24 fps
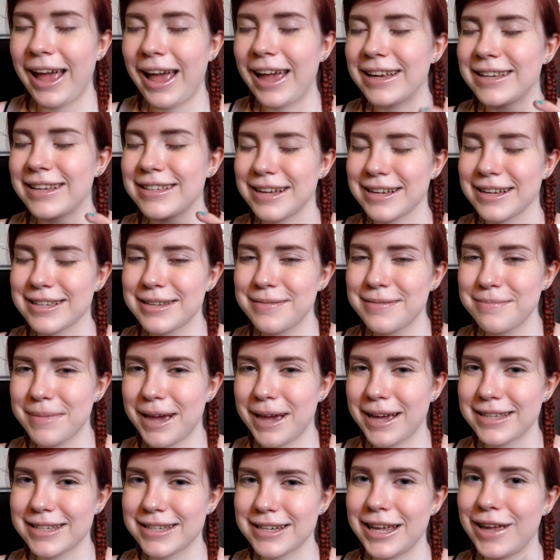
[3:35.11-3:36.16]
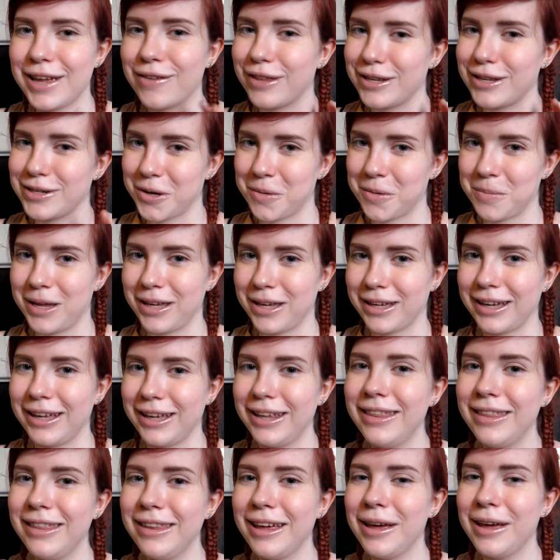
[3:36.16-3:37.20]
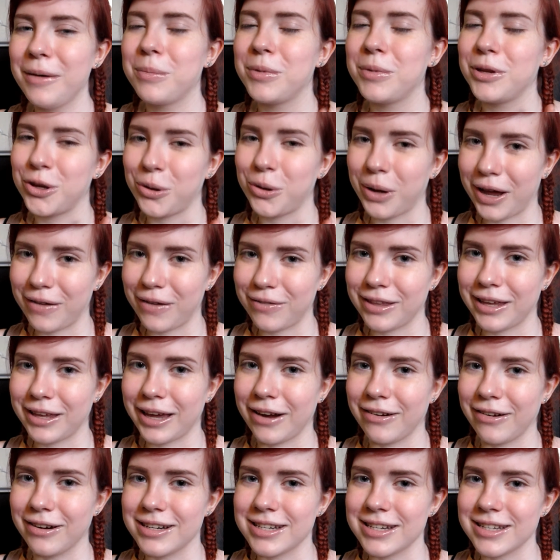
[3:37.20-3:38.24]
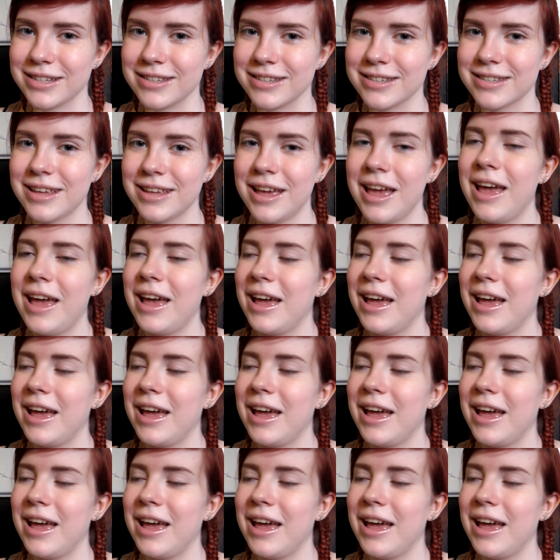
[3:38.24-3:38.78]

It doesn't matter if they don't make it in there, but you have the characters.